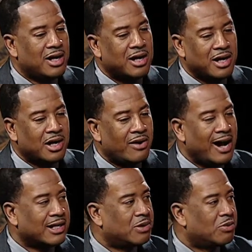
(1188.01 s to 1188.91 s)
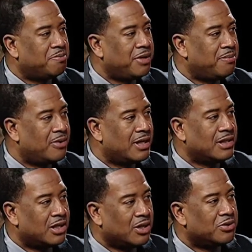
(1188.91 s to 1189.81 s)
interacting with people as
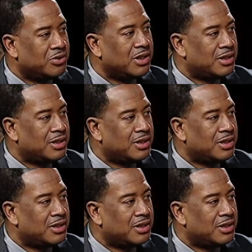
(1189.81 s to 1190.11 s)
they go through these